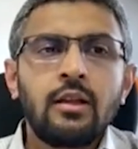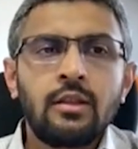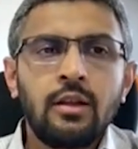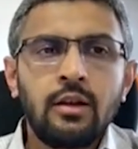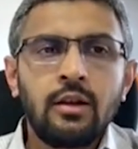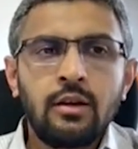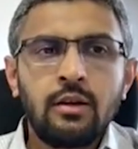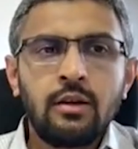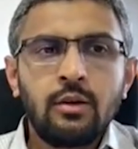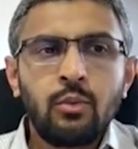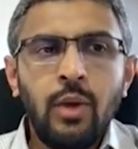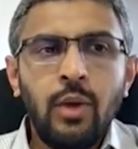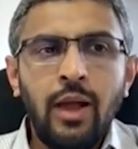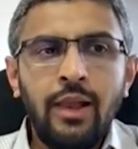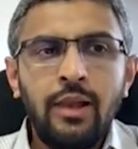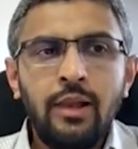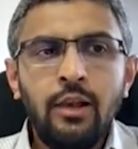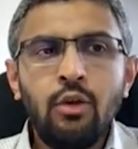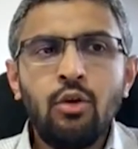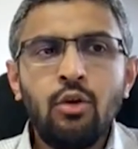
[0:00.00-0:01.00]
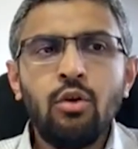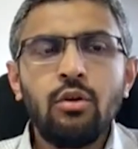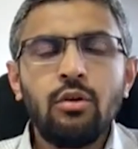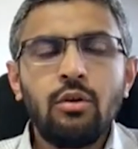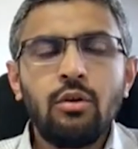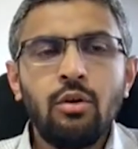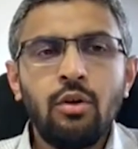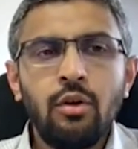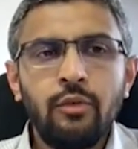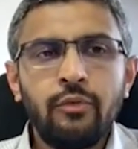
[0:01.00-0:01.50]
the
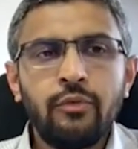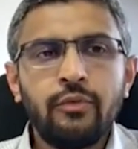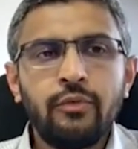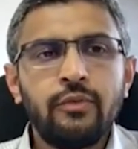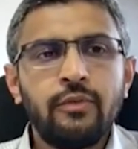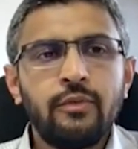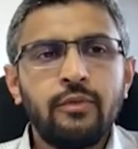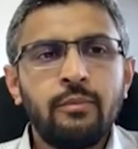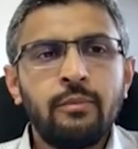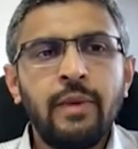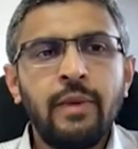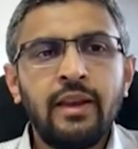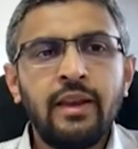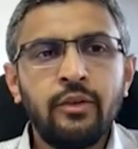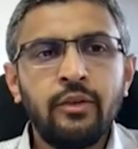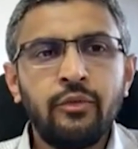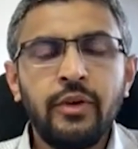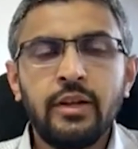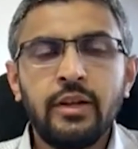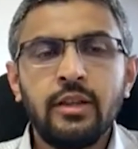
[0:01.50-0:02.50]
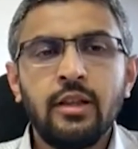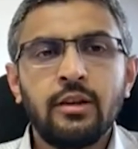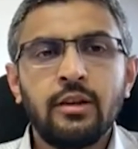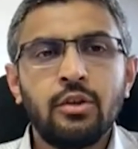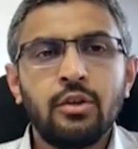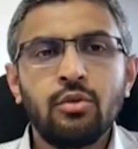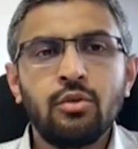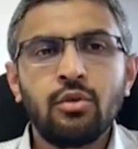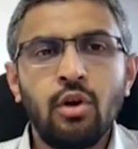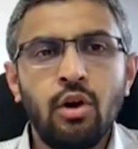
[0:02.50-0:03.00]
value of benefit
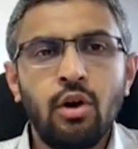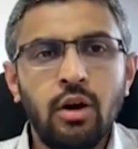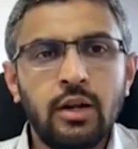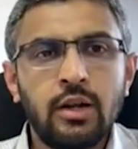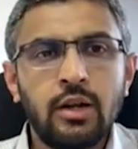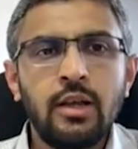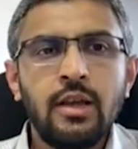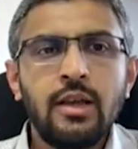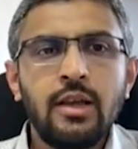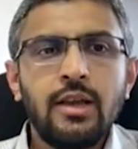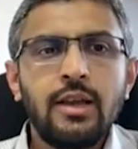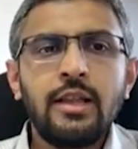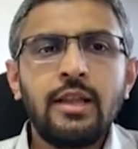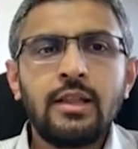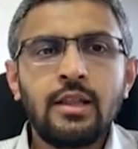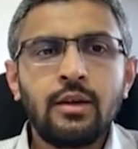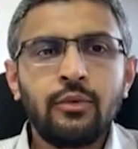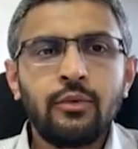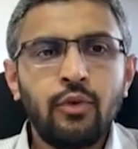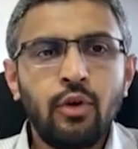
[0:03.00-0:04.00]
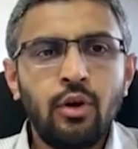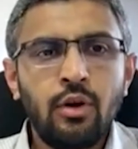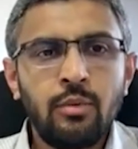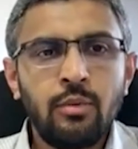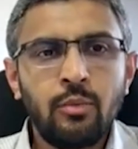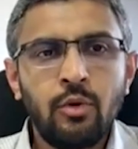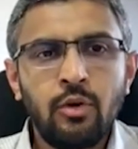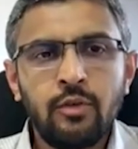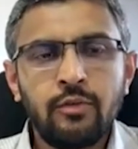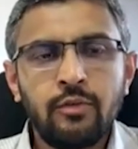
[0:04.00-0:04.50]
that you got in the
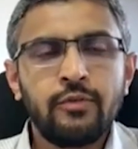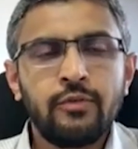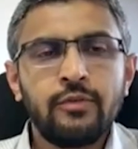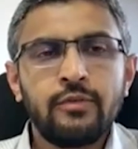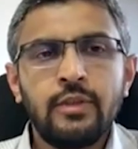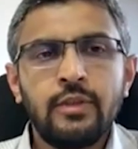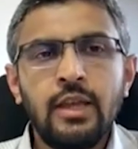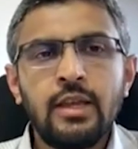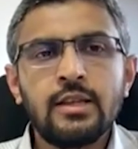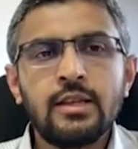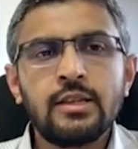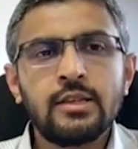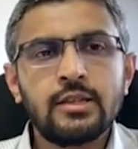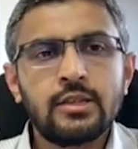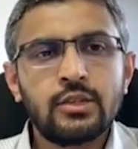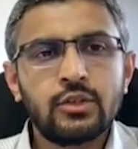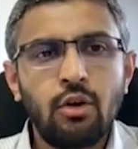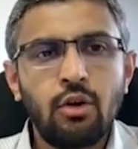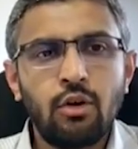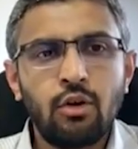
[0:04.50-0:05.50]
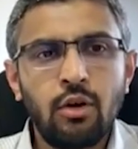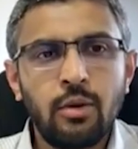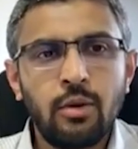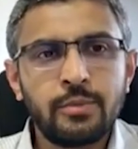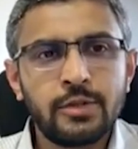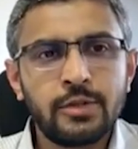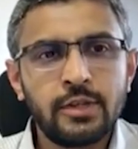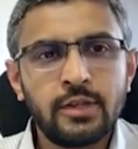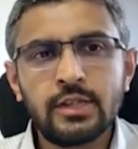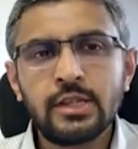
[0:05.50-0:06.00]
form of these stock
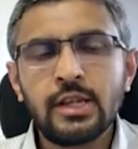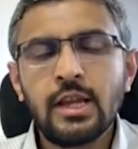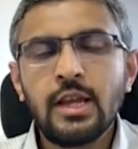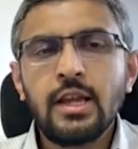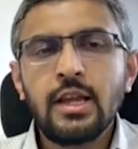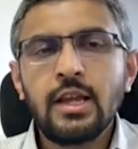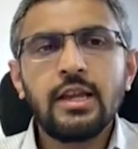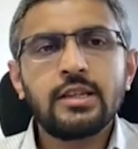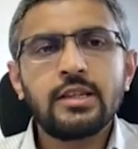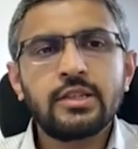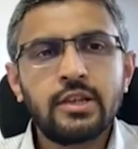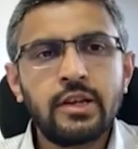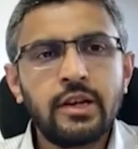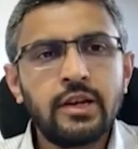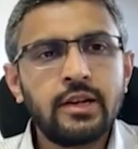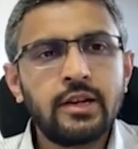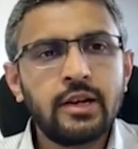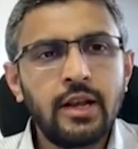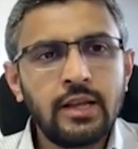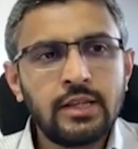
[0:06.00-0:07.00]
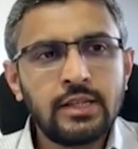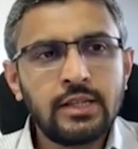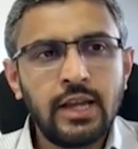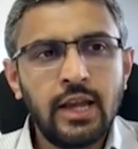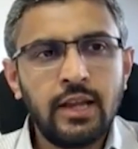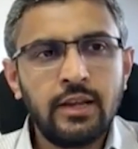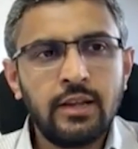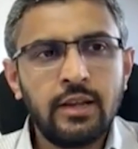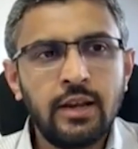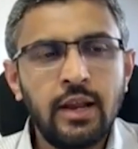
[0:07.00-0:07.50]
options is treated as
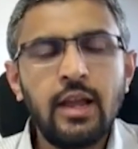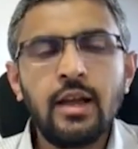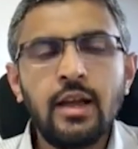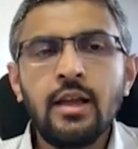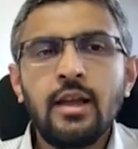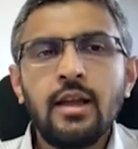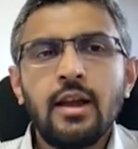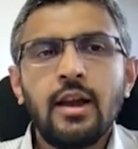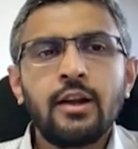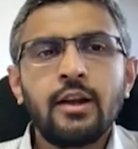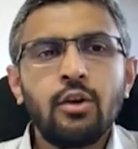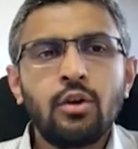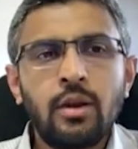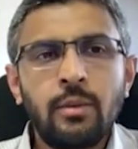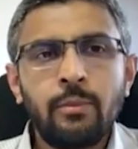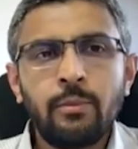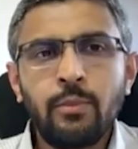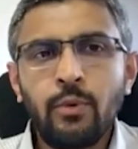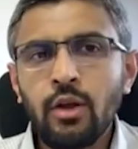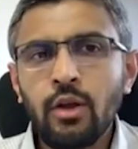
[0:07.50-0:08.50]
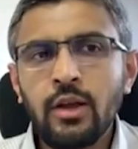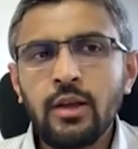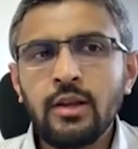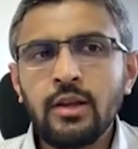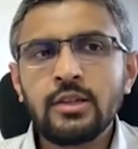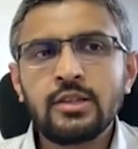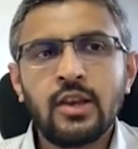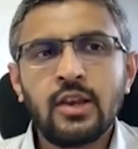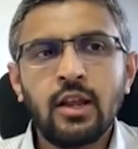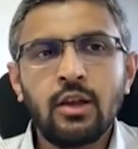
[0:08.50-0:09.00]
salary, and your employer
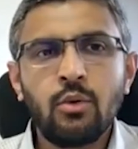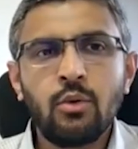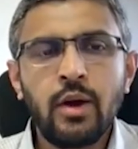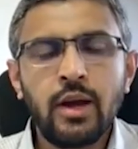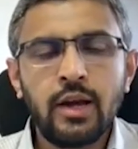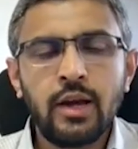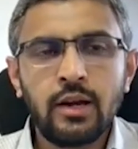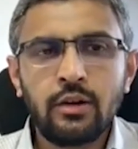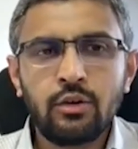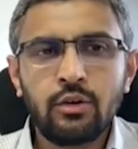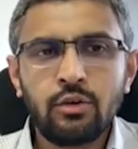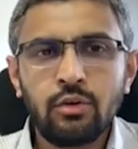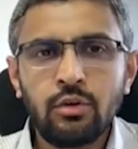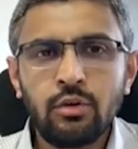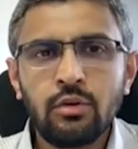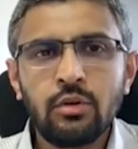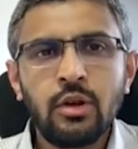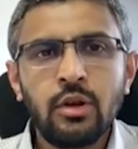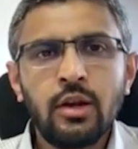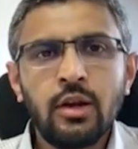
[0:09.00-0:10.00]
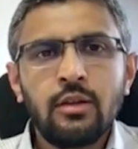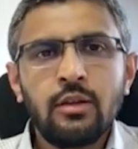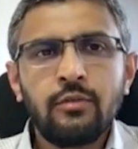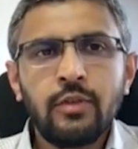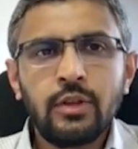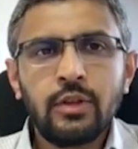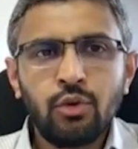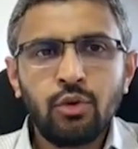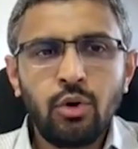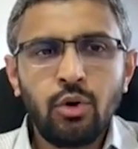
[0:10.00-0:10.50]
is required to
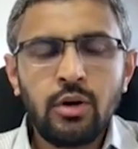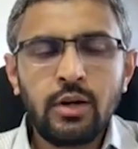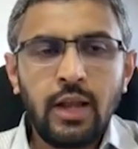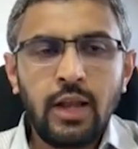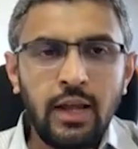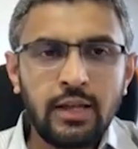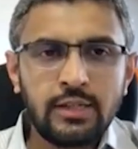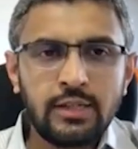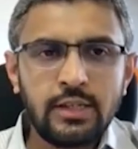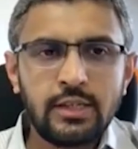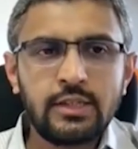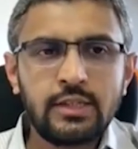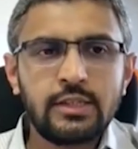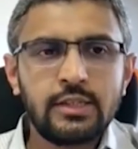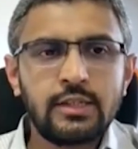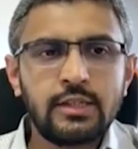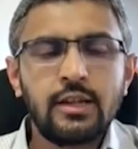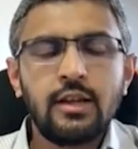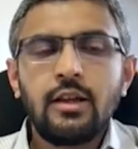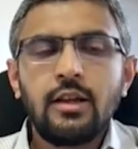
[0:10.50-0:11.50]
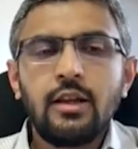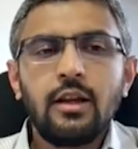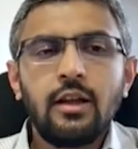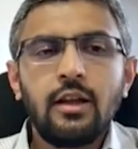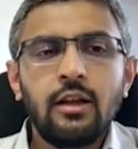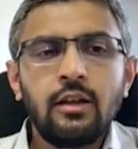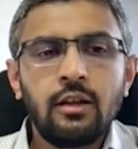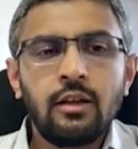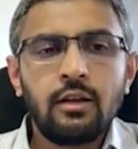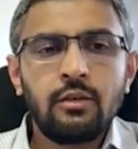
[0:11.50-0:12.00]
withhold taxes
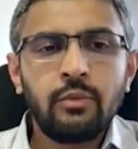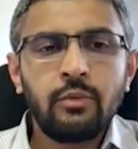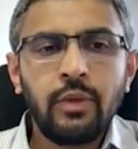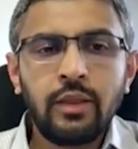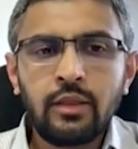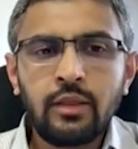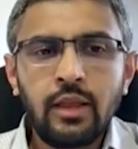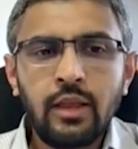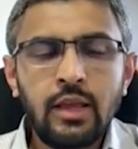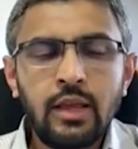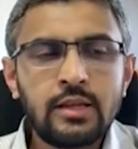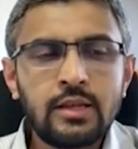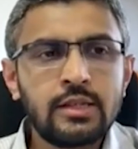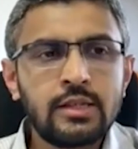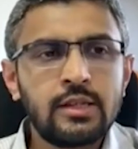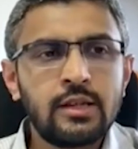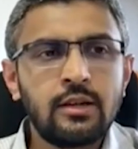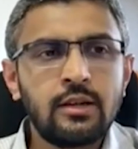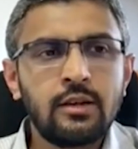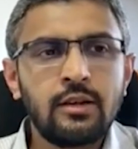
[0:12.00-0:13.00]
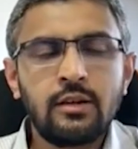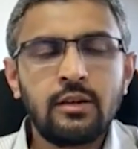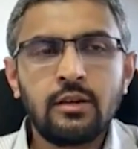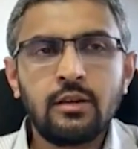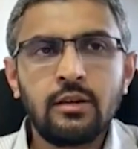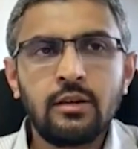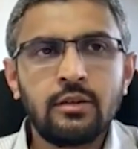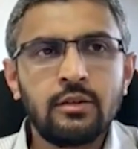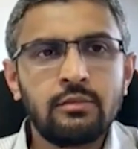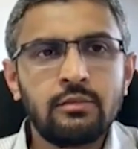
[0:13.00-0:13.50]
when these
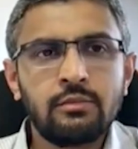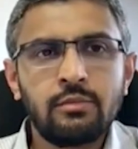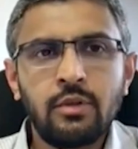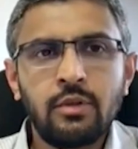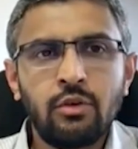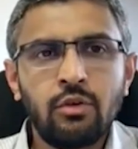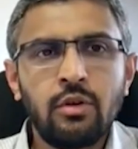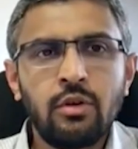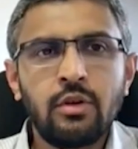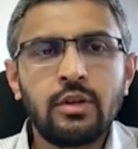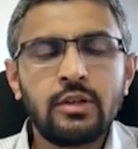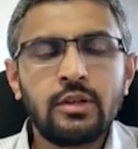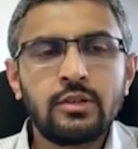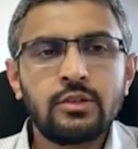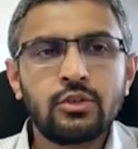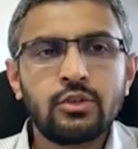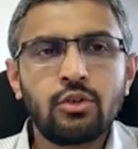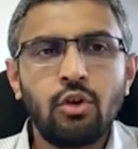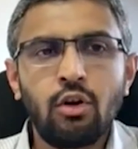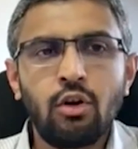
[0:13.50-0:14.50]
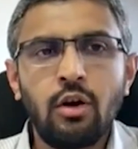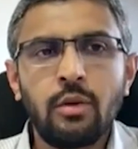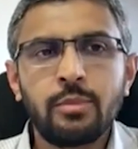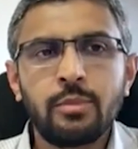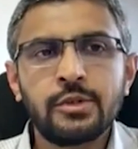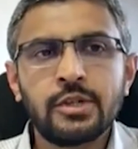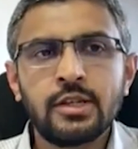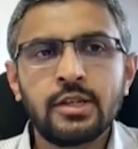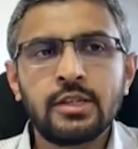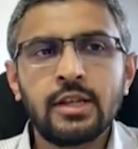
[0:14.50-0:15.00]
stock
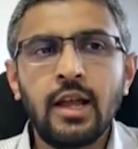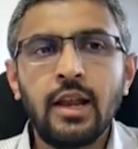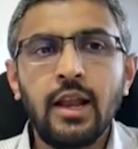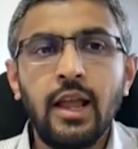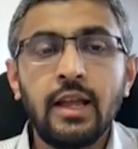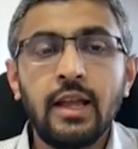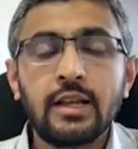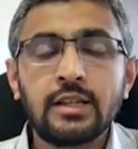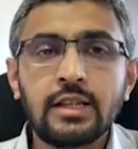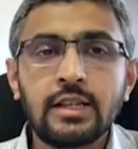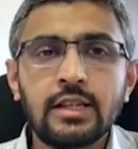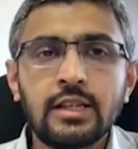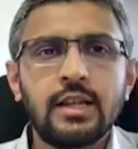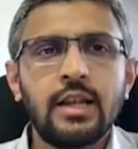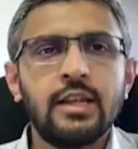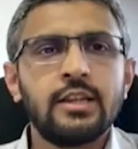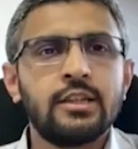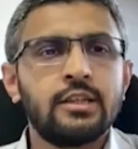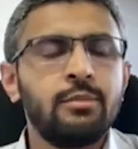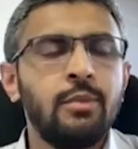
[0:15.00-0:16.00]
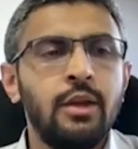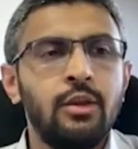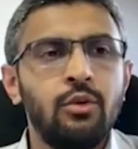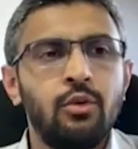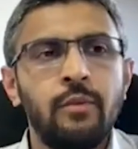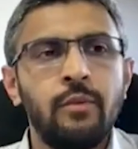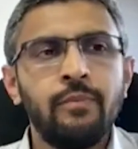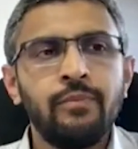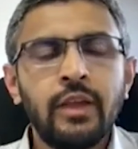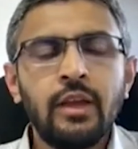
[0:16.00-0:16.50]
options are exercised by
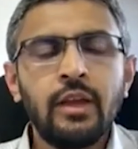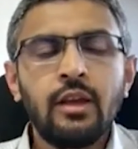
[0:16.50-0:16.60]
you.